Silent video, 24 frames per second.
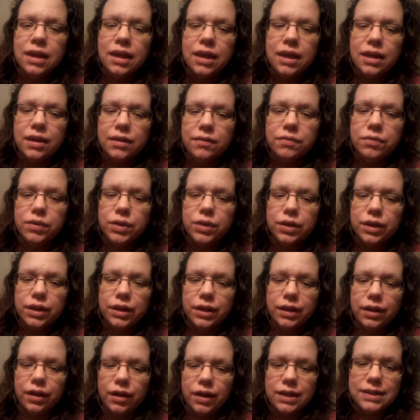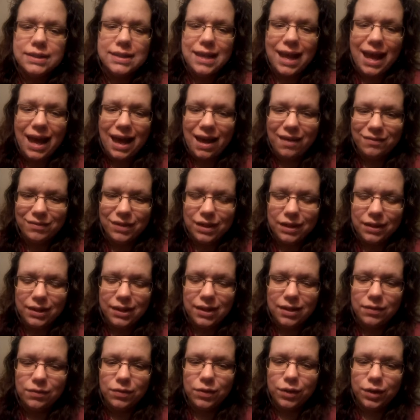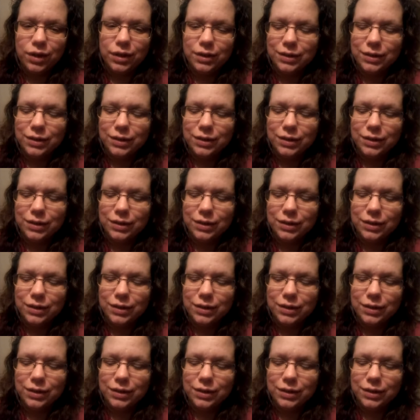if you're going to cause havoc, if you're going